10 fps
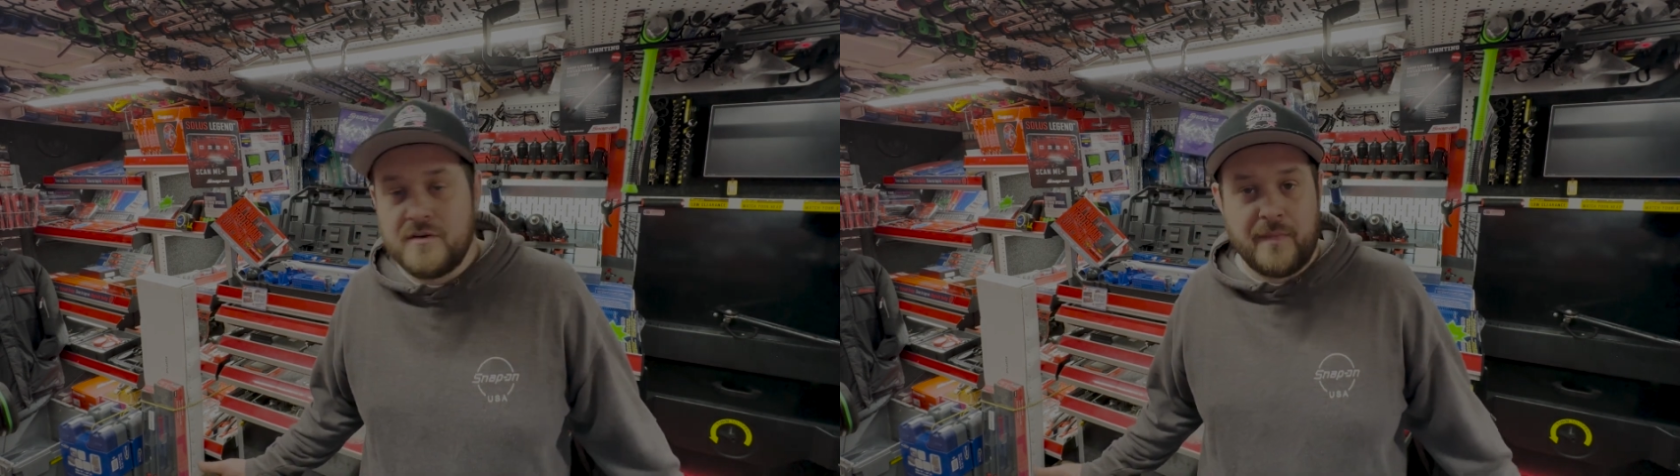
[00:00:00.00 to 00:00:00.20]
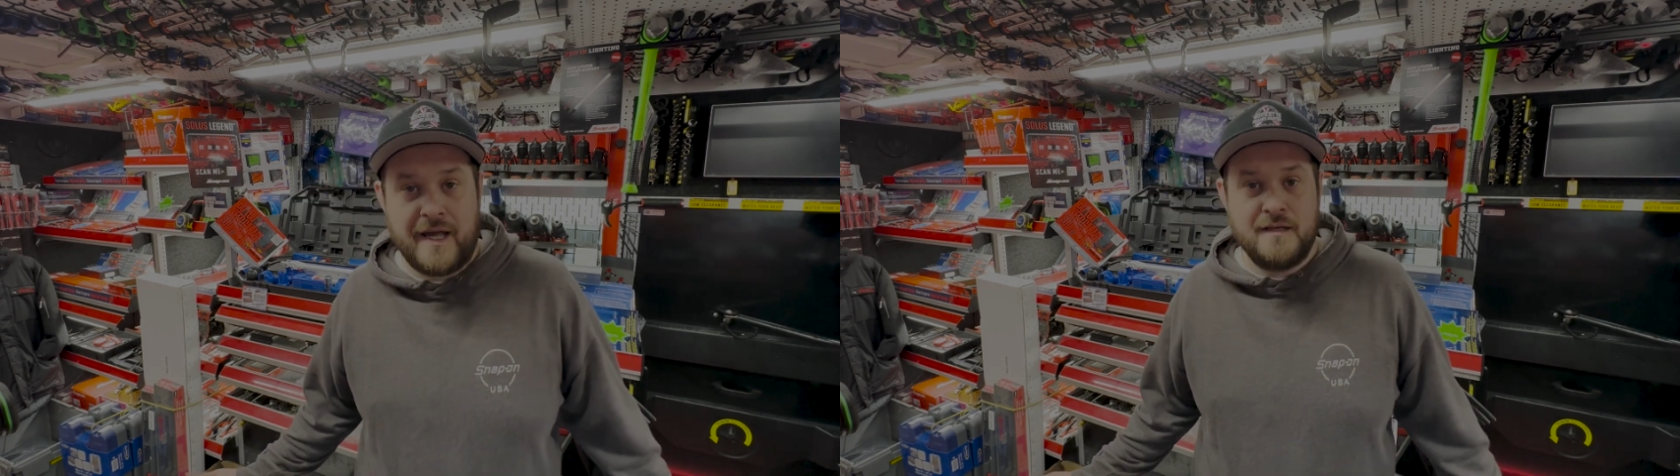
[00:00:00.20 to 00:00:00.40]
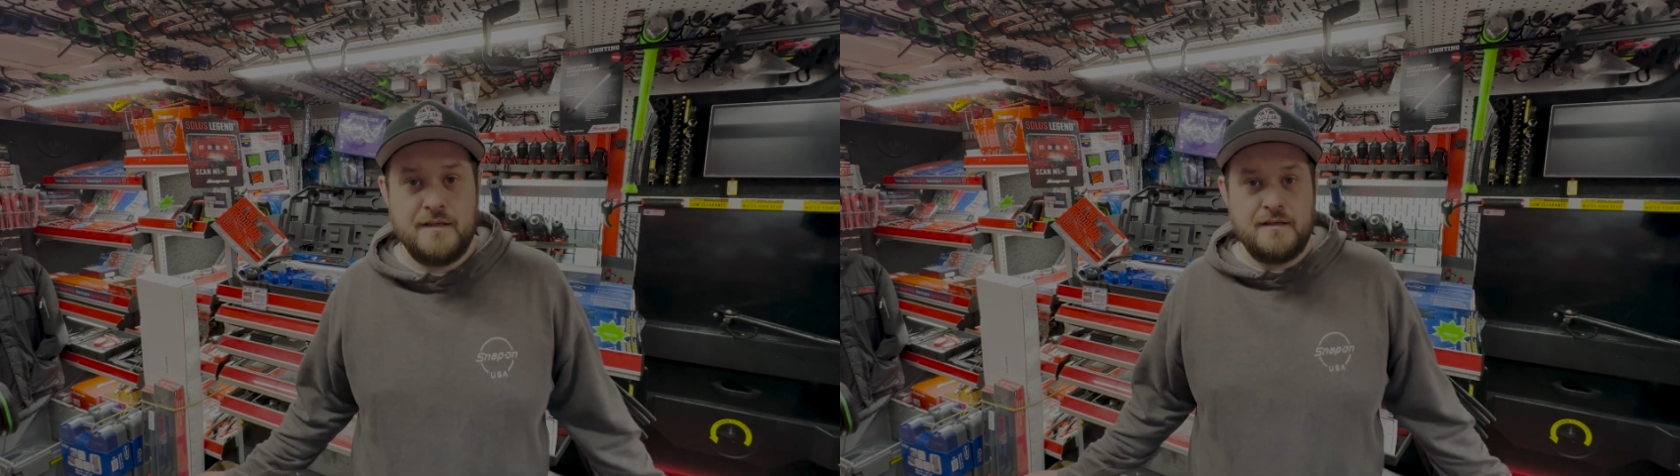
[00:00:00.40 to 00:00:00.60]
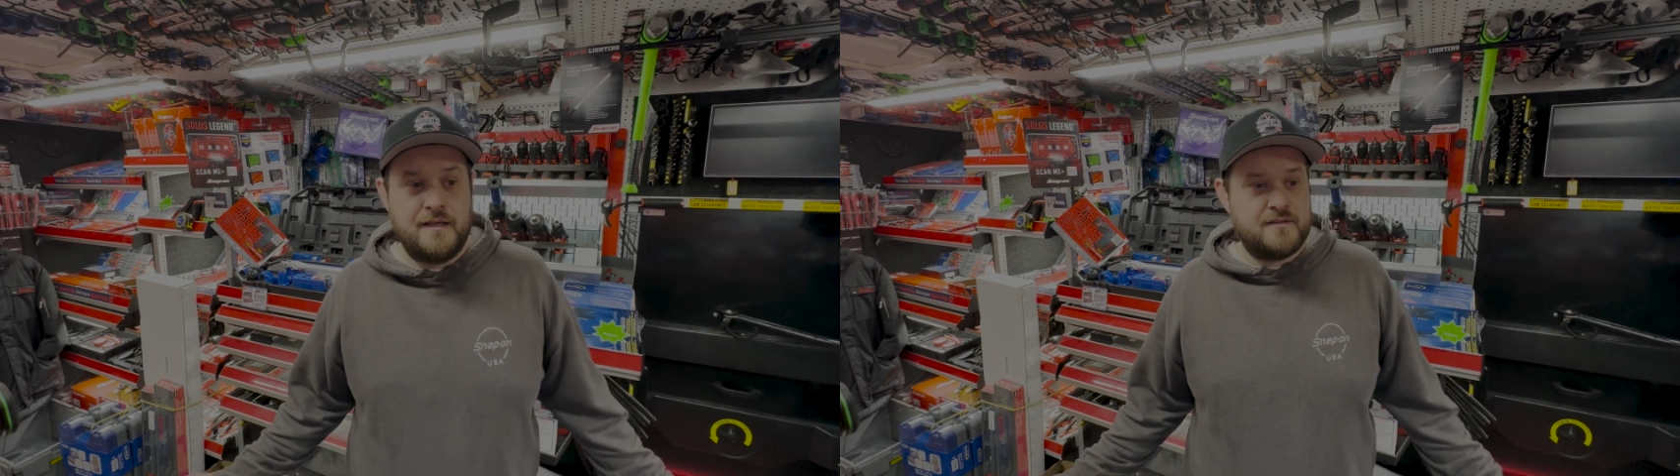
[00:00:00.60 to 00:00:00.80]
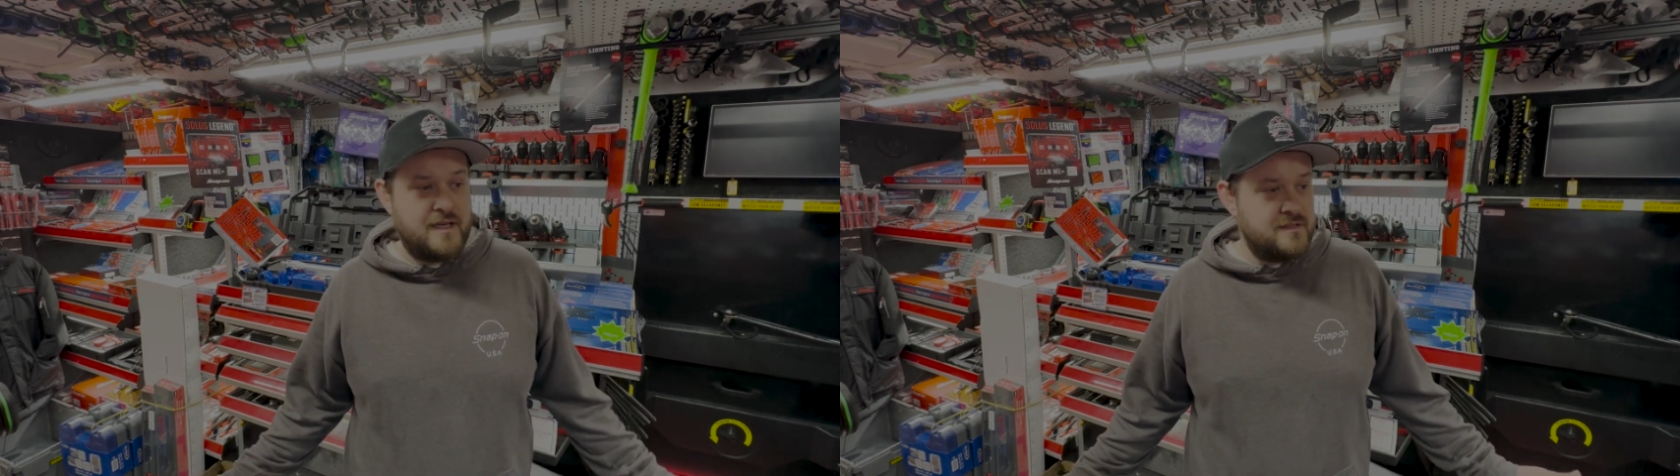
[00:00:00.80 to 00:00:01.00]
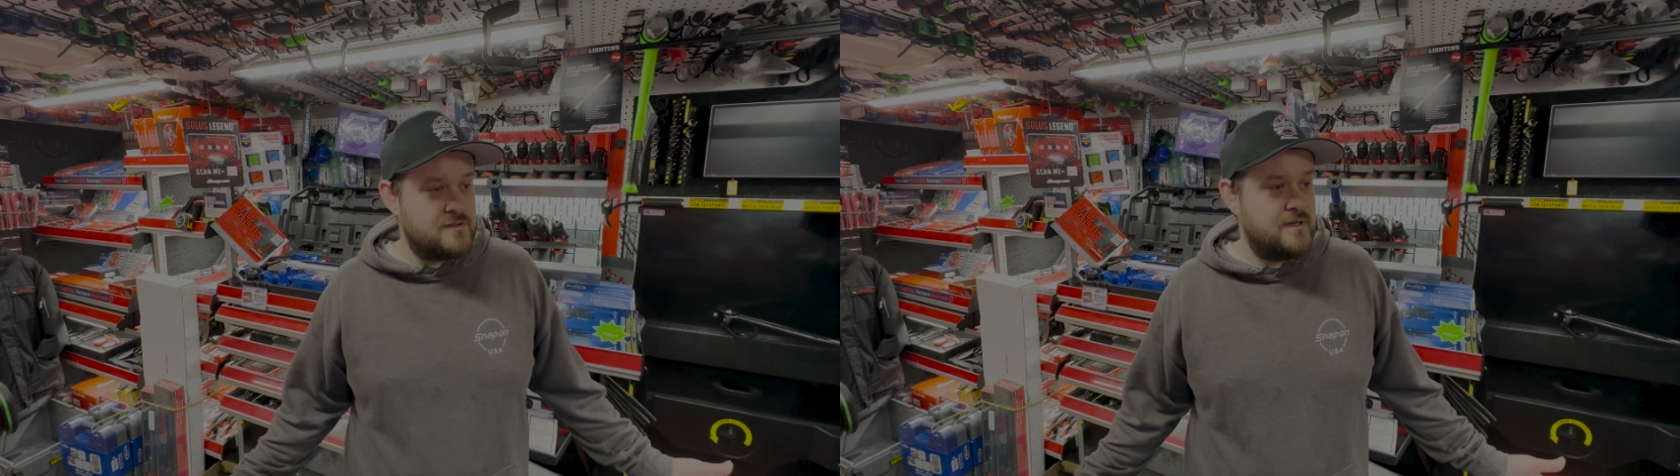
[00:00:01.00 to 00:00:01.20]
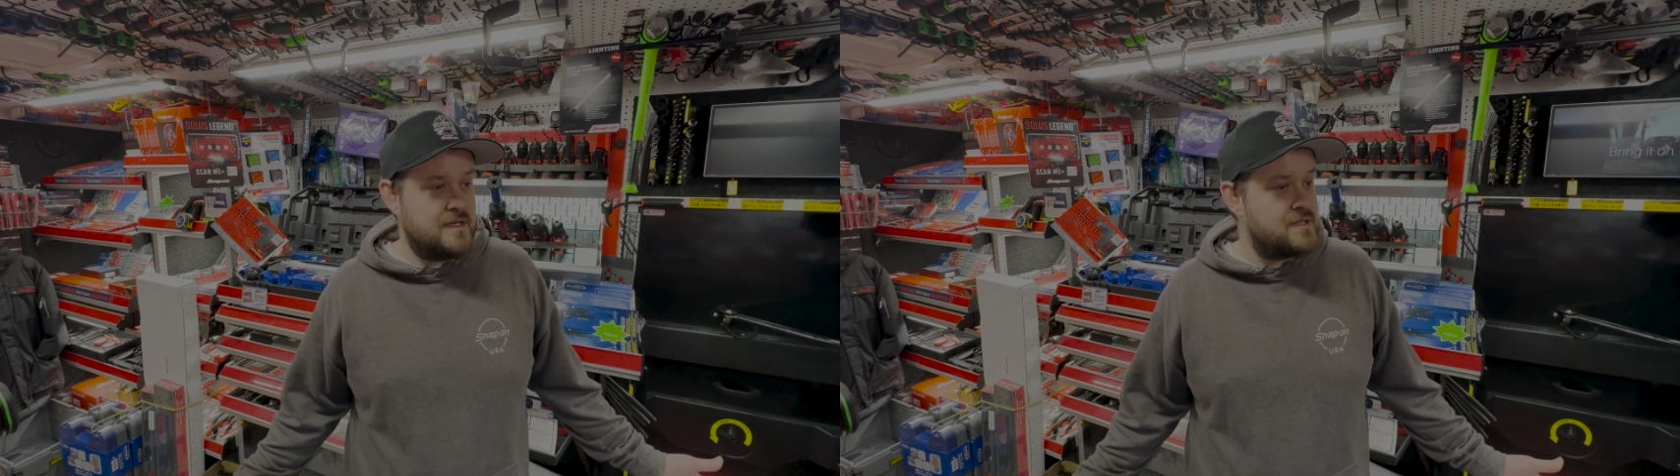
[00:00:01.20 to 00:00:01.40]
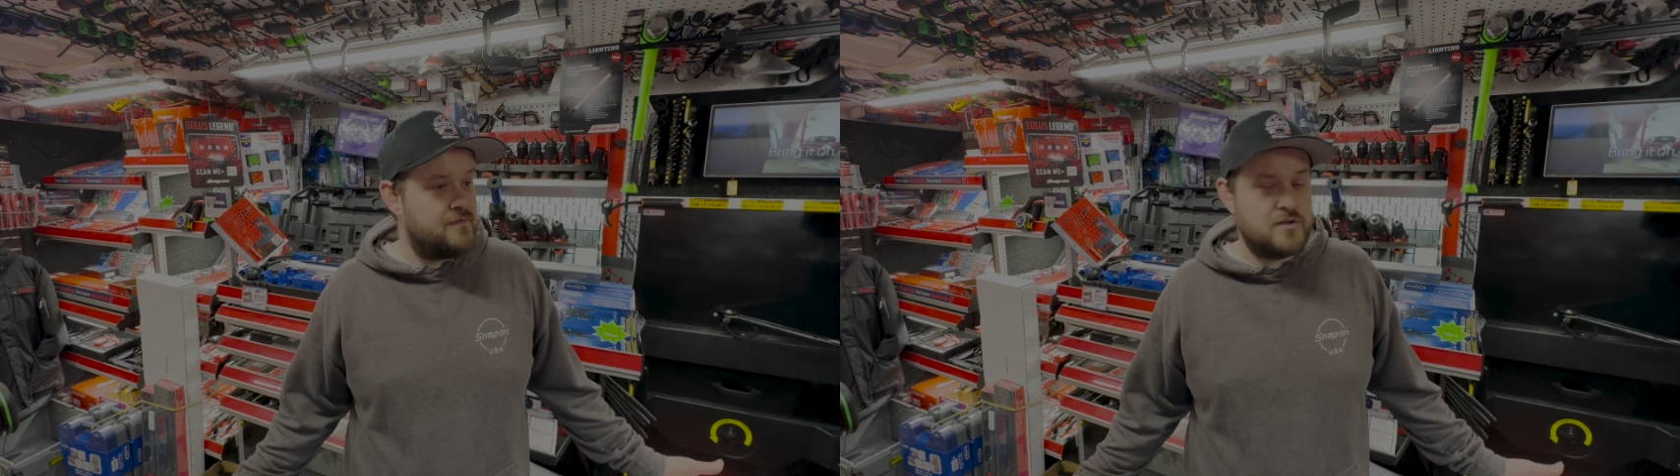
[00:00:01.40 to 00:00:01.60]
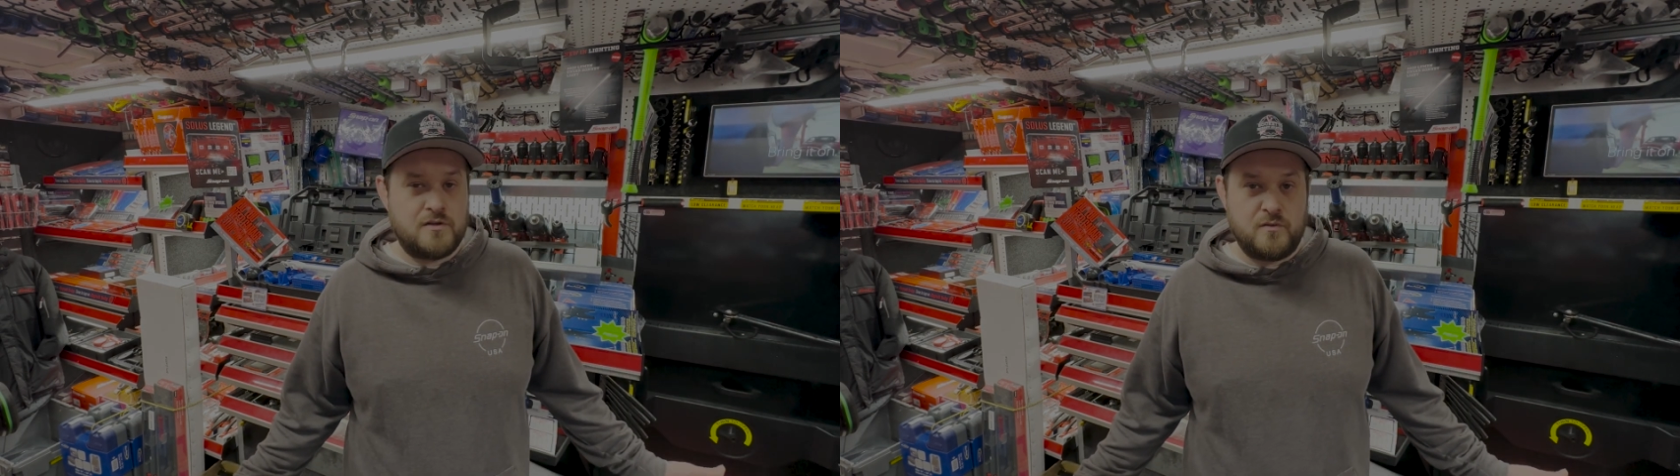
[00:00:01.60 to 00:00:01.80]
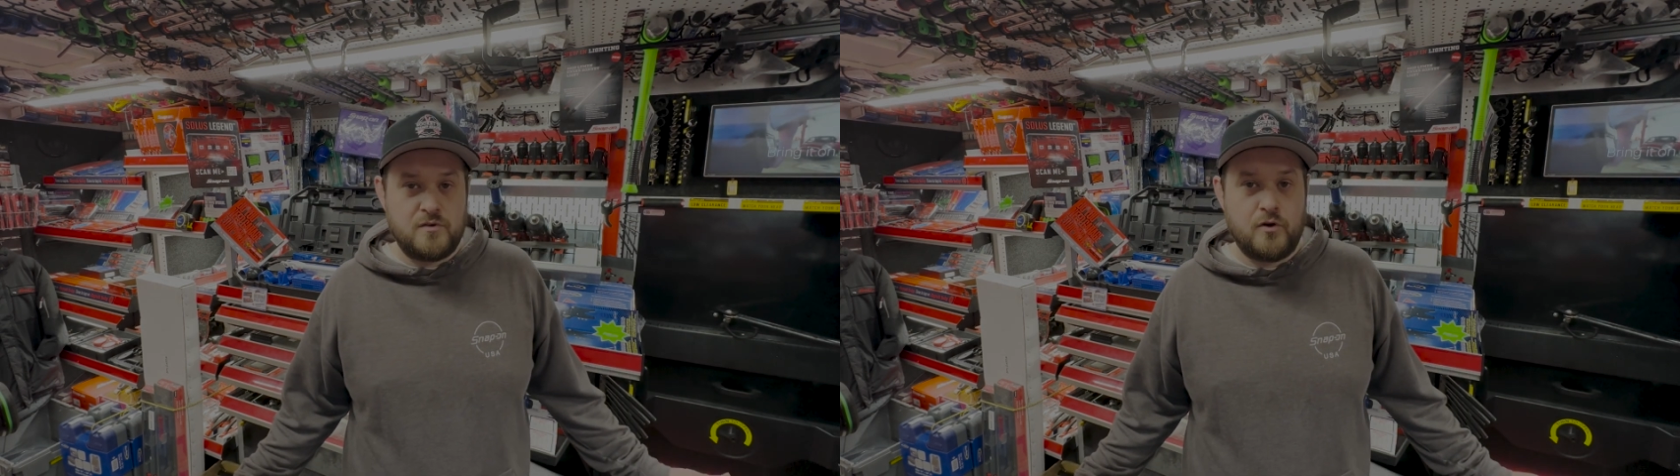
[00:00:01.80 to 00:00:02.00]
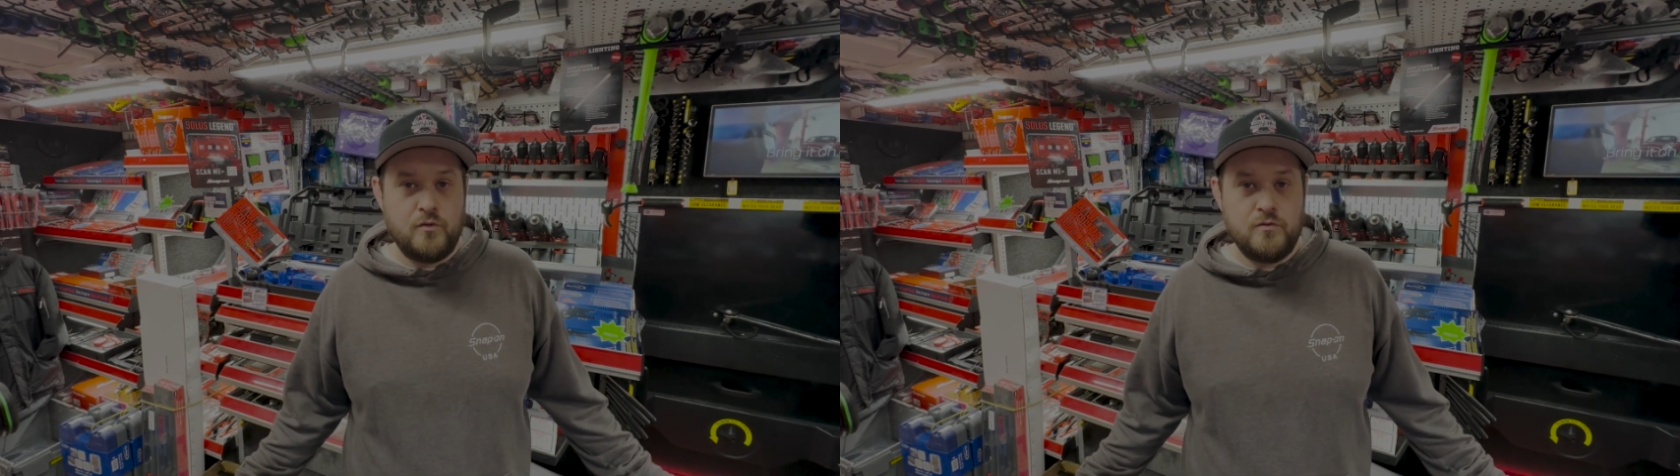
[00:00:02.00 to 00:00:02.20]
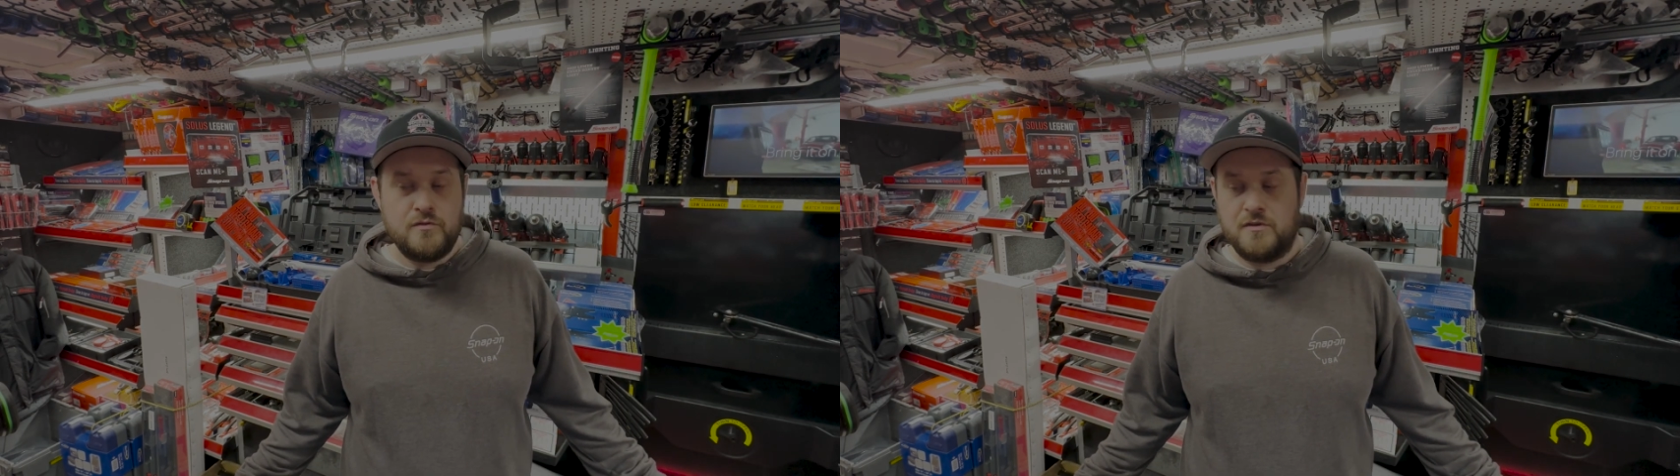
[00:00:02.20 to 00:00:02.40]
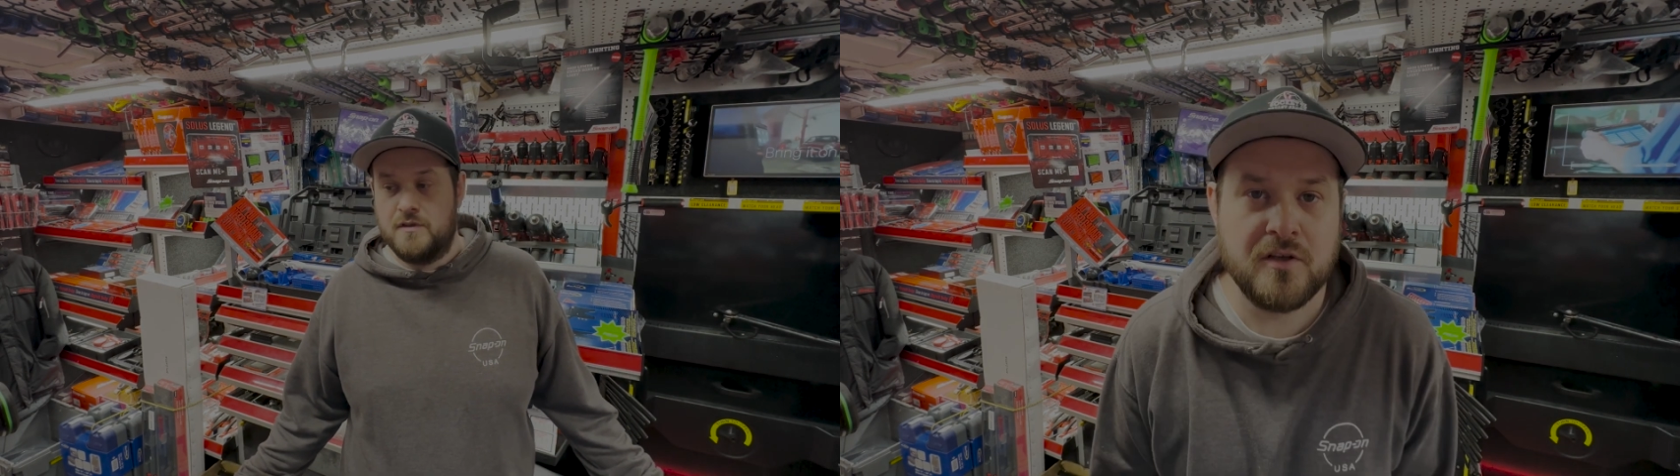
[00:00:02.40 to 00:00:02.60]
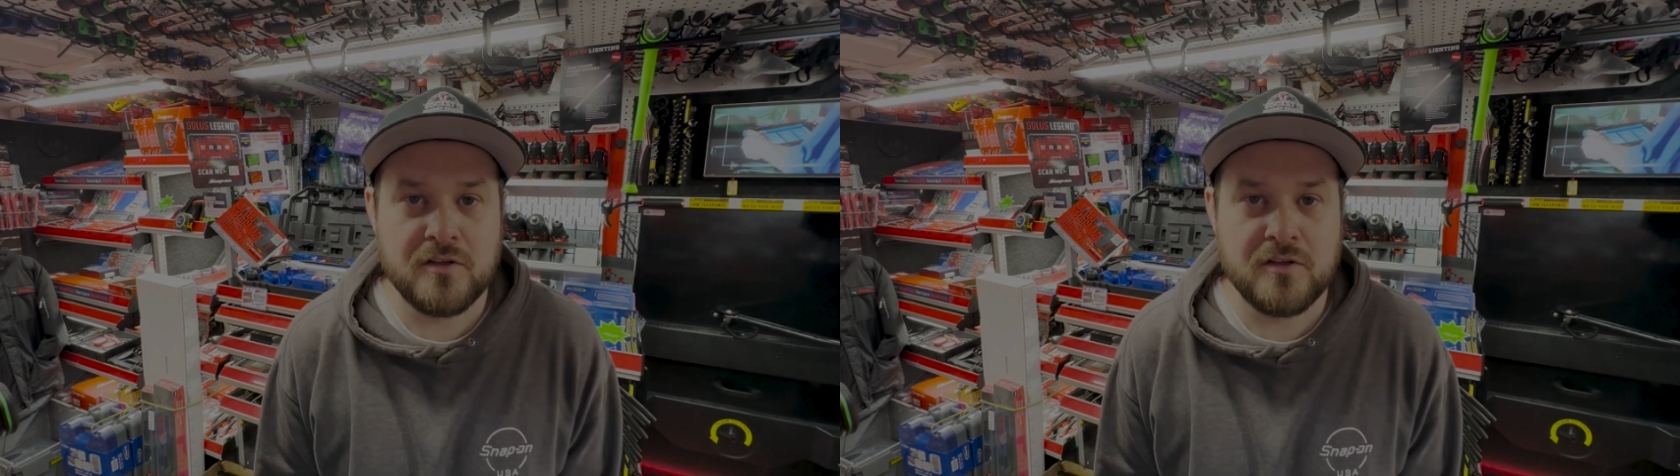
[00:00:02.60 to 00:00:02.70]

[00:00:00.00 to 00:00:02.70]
man, let's get into it and let's have a look at some tools.